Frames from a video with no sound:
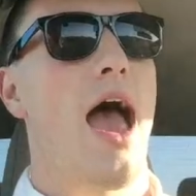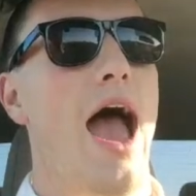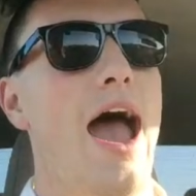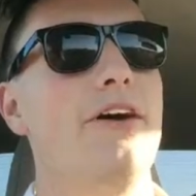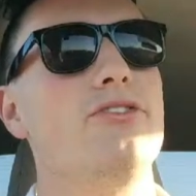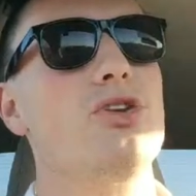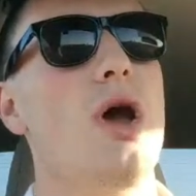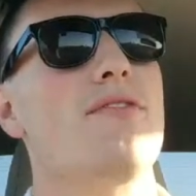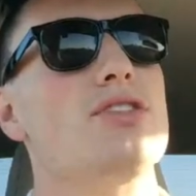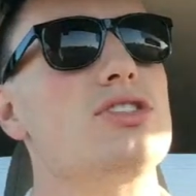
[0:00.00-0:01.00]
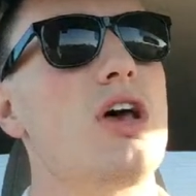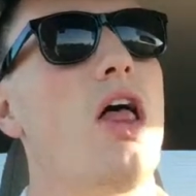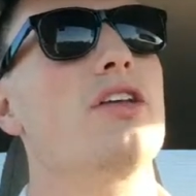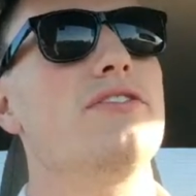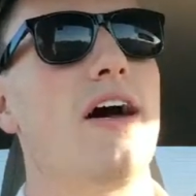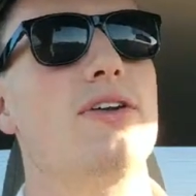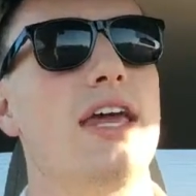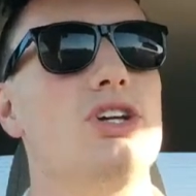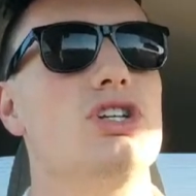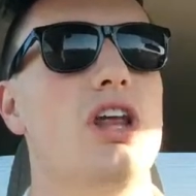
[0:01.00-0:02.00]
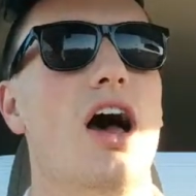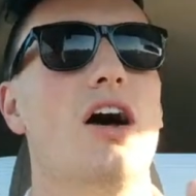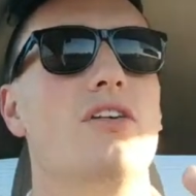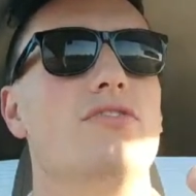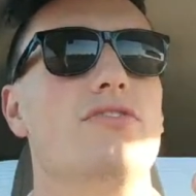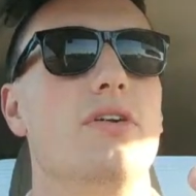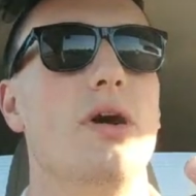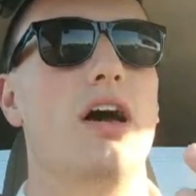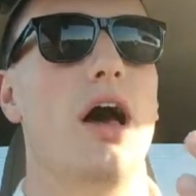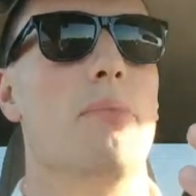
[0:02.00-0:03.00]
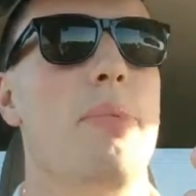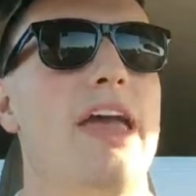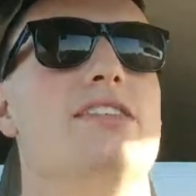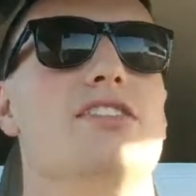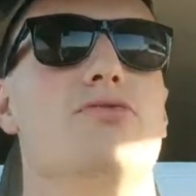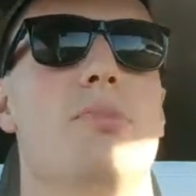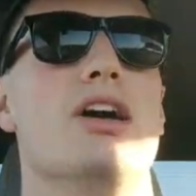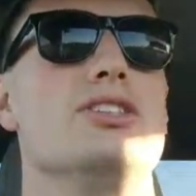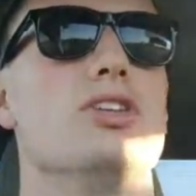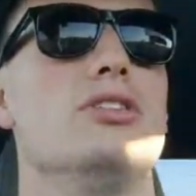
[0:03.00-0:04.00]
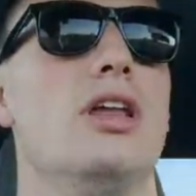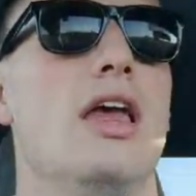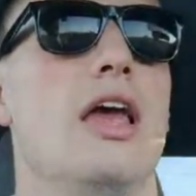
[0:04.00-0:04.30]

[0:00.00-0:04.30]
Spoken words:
After you have a solid foundation of a base of muscle,